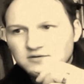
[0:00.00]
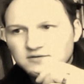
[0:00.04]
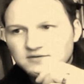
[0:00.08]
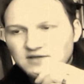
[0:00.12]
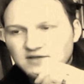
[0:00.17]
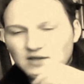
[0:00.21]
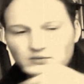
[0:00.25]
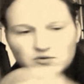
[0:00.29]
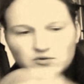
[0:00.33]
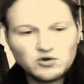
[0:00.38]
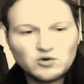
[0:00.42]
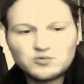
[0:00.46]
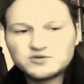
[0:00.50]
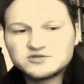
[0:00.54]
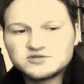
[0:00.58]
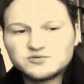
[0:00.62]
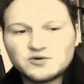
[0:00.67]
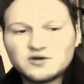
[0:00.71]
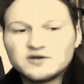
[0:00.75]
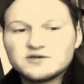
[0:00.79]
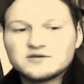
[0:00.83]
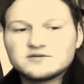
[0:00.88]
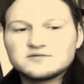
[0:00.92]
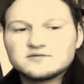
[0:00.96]
they would always
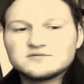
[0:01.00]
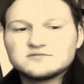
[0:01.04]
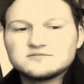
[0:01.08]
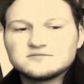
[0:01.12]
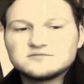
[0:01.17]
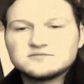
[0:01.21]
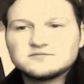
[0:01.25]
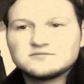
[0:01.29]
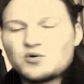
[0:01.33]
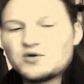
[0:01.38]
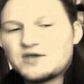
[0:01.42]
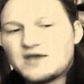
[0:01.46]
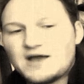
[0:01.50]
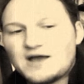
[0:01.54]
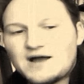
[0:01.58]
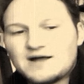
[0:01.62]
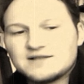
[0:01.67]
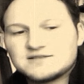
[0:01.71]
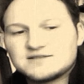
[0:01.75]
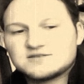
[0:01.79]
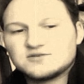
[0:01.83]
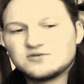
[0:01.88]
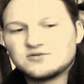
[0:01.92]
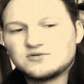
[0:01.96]
work, but you
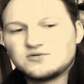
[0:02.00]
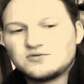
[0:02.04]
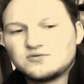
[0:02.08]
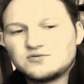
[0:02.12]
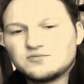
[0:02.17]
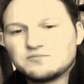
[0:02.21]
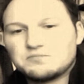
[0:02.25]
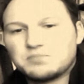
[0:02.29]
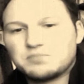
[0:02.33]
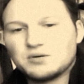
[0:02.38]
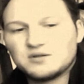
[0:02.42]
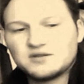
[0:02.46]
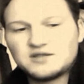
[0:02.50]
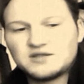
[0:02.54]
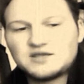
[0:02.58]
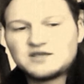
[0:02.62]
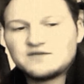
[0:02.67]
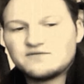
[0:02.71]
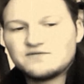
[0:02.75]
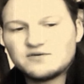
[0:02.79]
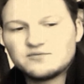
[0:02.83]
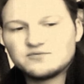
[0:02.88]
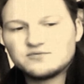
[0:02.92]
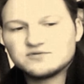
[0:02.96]
had to
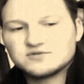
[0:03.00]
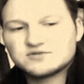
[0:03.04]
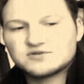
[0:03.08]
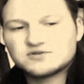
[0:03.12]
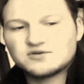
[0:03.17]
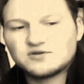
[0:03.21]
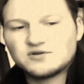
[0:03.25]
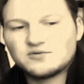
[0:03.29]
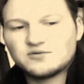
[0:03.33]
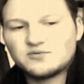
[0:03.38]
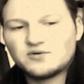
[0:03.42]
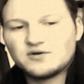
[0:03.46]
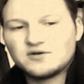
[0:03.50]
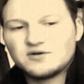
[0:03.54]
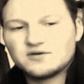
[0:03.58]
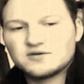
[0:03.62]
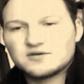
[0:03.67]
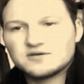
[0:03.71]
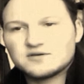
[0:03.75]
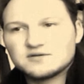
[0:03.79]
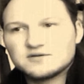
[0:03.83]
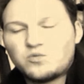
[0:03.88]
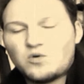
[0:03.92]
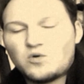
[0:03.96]
believe it was going to work.
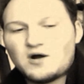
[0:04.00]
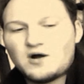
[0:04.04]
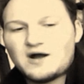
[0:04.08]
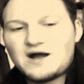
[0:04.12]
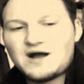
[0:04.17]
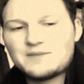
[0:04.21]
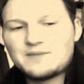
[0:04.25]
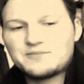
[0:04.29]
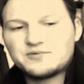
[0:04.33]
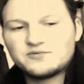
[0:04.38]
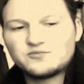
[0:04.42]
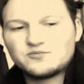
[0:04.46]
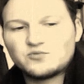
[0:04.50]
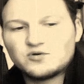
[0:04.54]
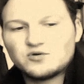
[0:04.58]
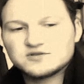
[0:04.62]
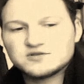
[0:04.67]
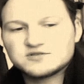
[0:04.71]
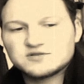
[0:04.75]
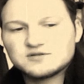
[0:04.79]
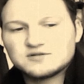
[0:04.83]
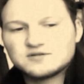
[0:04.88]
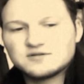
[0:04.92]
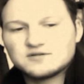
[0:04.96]
What happened
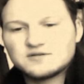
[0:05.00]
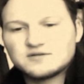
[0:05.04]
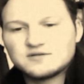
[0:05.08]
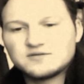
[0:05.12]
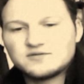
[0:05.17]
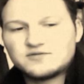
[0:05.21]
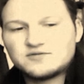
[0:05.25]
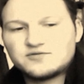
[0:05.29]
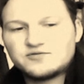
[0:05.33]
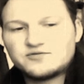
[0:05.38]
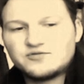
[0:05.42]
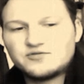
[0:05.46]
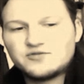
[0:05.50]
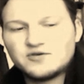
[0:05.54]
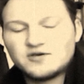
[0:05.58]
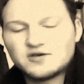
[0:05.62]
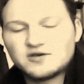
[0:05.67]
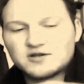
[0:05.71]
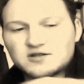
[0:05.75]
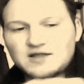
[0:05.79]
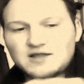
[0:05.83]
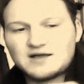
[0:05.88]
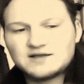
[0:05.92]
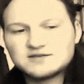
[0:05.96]
was
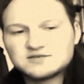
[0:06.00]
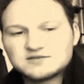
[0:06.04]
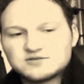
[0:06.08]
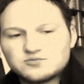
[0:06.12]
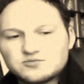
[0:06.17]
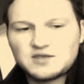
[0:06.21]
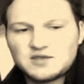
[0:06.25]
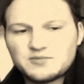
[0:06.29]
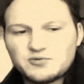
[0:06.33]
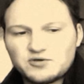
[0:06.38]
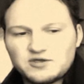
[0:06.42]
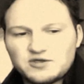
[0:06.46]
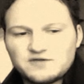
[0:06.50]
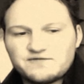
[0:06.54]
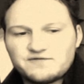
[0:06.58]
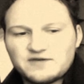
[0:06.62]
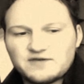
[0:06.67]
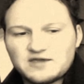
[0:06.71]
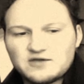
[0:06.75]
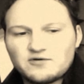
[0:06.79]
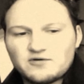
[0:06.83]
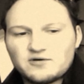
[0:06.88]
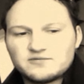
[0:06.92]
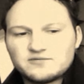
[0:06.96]
the glass you put your
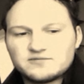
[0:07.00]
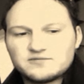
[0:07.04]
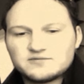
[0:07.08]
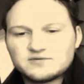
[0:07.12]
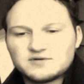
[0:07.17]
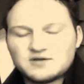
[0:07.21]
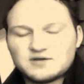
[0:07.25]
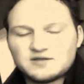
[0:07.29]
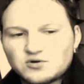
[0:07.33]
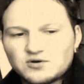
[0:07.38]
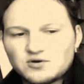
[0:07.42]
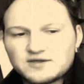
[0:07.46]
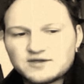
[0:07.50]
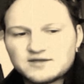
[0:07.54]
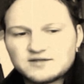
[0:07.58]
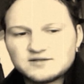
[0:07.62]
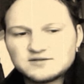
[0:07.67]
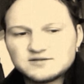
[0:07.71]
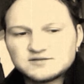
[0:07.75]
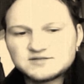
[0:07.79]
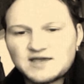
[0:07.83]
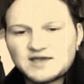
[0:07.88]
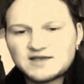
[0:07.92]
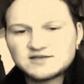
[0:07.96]
finger on and
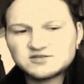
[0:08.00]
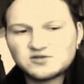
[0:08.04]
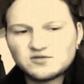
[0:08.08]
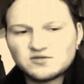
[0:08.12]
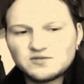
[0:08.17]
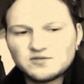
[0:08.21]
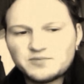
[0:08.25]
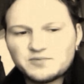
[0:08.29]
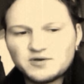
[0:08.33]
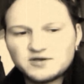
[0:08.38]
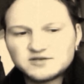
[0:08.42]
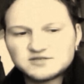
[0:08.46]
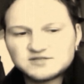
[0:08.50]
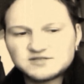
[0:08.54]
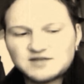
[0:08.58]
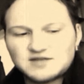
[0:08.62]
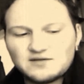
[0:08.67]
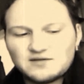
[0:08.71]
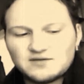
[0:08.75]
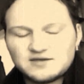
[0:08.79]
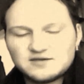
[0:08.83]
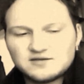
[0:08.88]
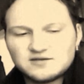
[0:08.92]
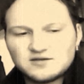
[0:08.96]
takes on the
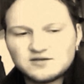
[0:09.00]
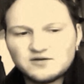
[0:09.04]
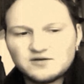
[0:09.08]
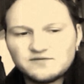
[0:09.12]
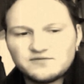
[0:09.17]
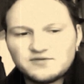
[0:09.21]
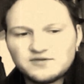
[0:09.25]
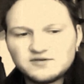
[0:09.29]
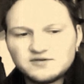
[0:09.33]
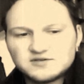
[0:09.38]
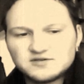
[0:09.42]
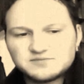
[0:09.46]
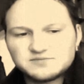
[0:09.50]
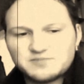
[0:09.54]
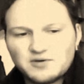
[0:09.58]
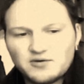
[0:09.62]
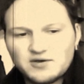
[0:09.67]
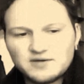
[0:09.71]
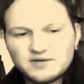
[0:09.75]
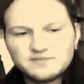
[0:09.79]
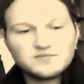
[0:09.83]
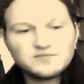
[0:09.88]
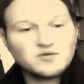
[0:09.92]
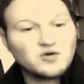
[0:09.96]
personality of the
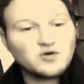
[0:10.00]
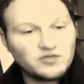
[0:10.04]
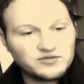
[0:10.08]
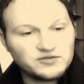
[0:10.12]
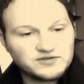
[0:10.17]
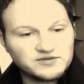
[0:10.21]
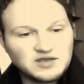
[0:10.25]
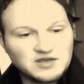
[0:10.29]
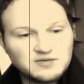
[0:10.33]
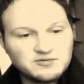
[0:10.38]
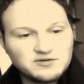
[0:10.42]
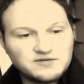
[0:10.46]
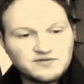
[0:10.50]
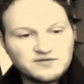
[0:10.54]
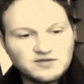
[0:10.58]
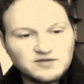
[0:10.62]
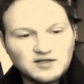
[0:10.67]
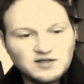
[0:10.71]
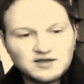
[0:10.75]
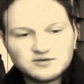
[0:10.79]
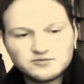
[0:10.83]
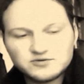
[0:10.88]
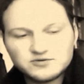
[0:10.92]
spirit or the demon, if you like,